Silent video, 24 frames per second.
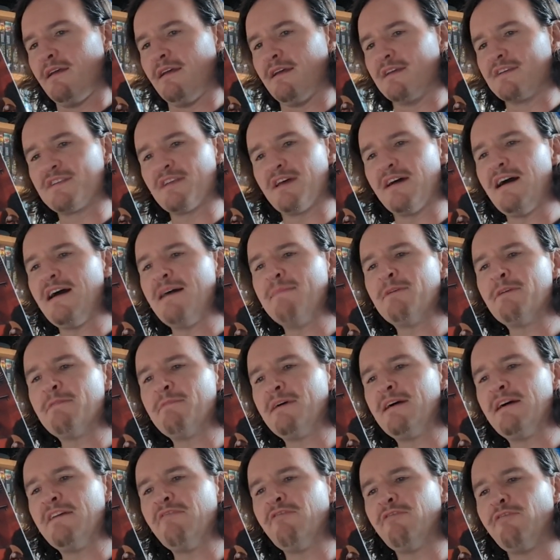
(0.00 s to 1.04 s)
As the
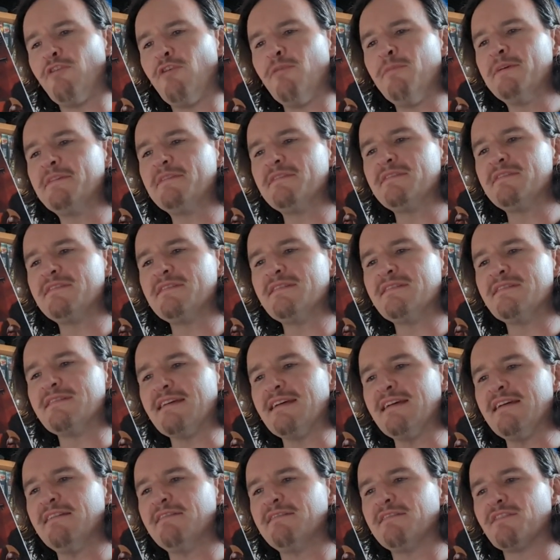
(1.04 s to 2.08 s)
hammerman vomited in
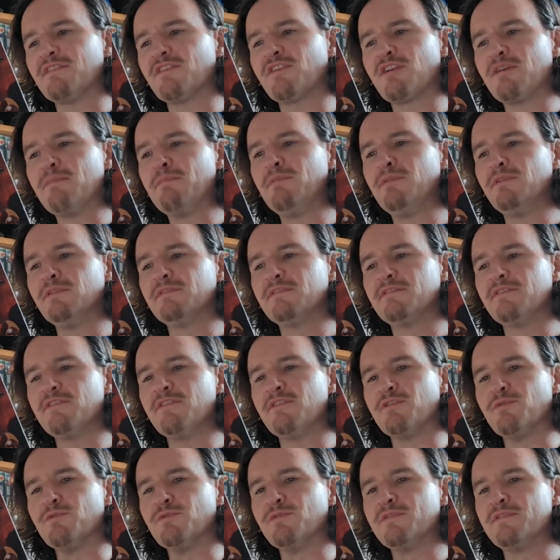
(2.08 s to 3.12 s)
death and crumpled to
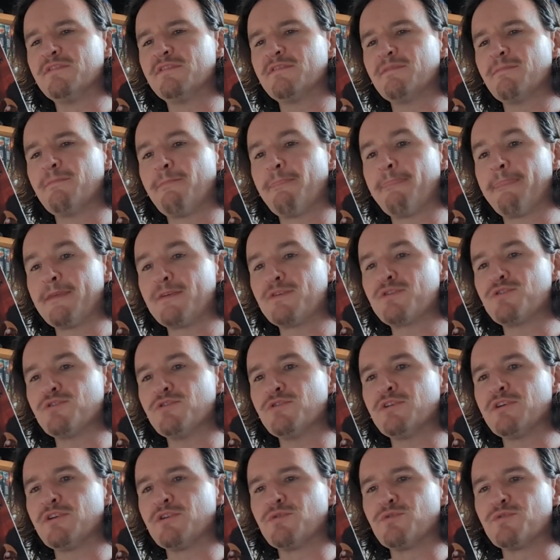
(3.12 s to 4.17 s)
the road,
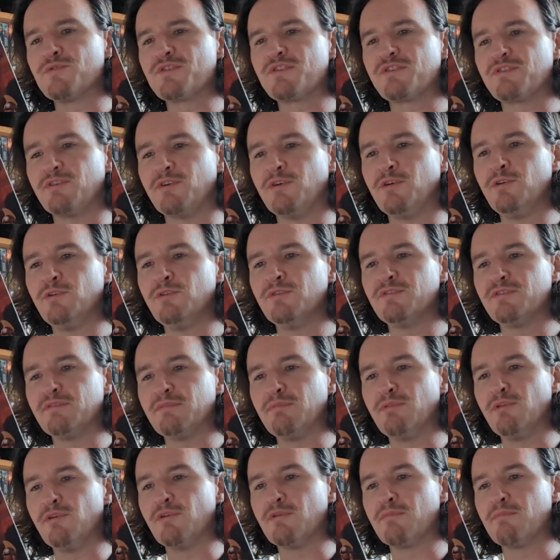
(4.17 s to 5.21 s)
Sura rose tall to
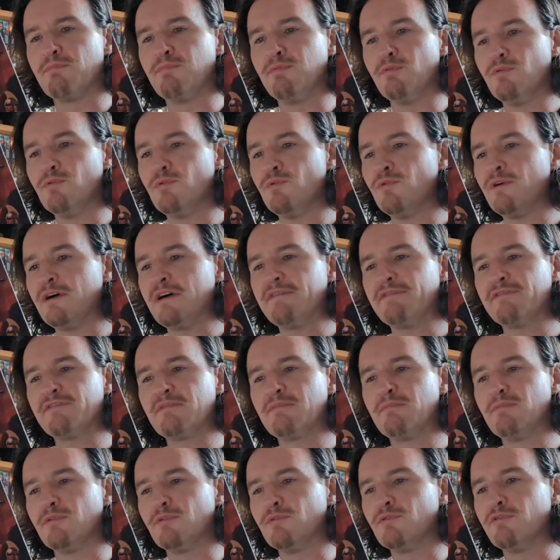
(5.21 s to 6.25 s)
block blow after
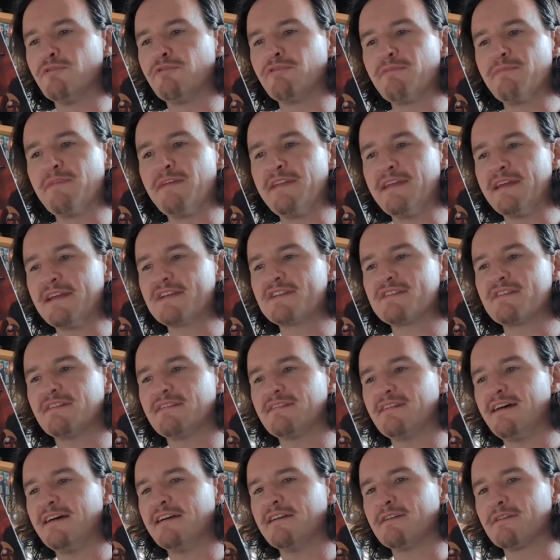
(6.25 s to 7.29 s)
blow from the next
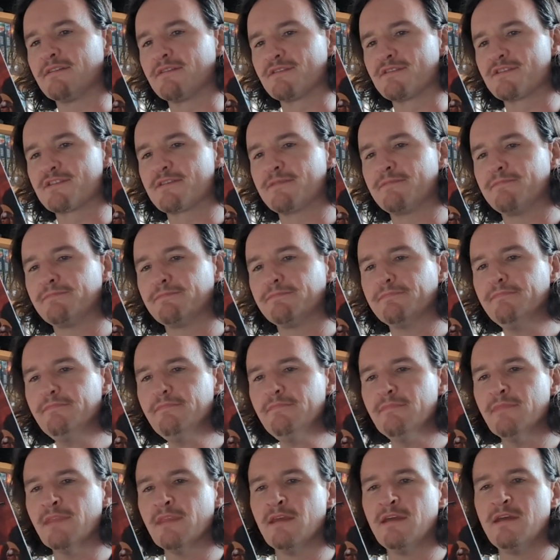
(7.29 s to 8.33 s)
attackers,
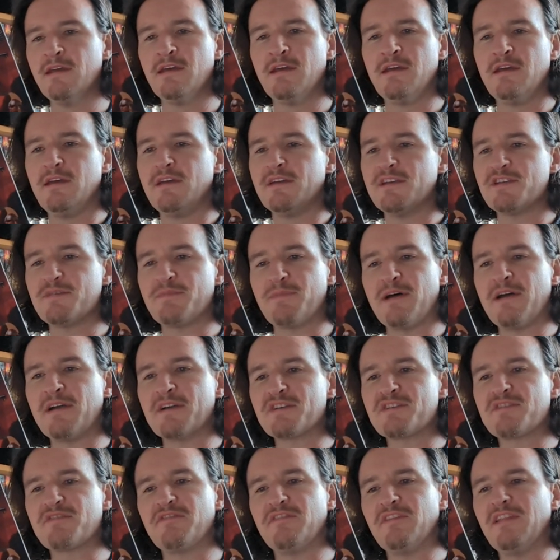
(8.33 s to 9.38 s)

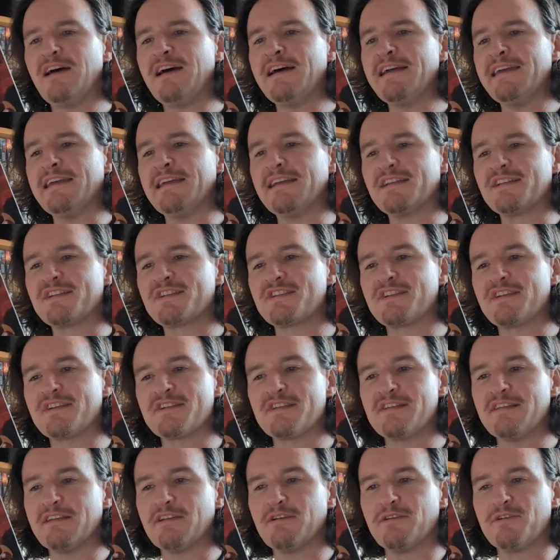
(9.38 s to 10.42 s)
sparks flying and
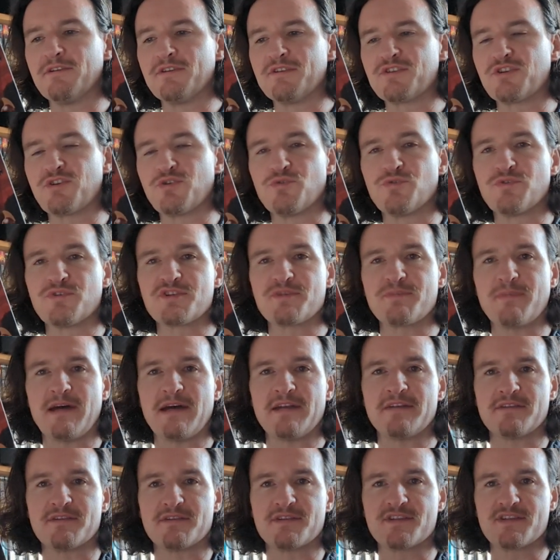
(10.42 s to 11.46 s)
sizzling on his
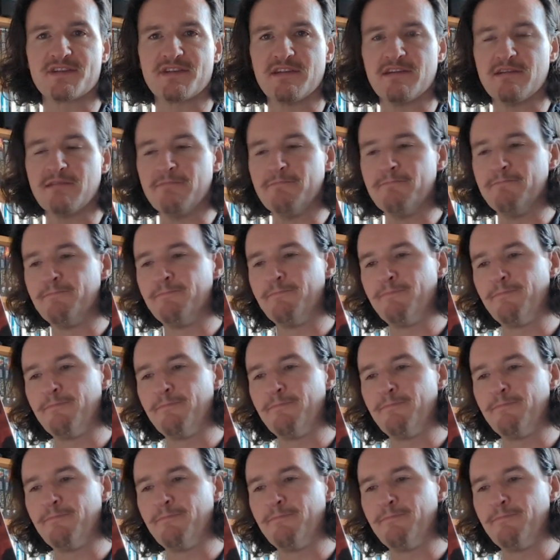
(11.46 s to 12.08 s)
gore-spattered skin.